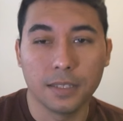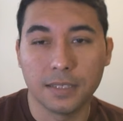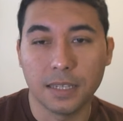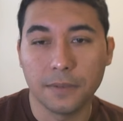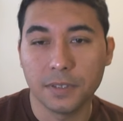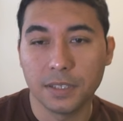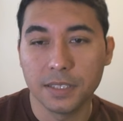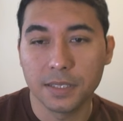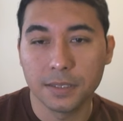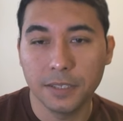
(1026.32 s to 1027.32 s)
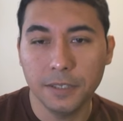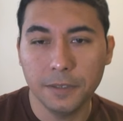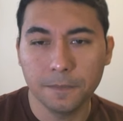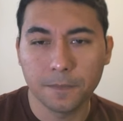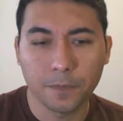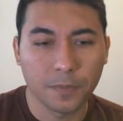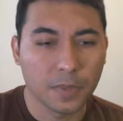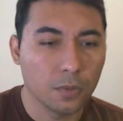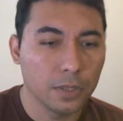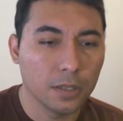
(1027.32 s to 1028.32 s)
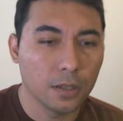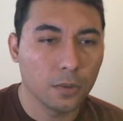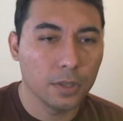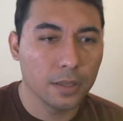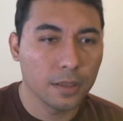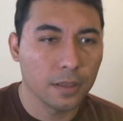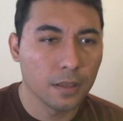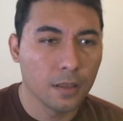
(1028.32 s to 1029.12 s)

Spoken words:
see, after this here, we go with,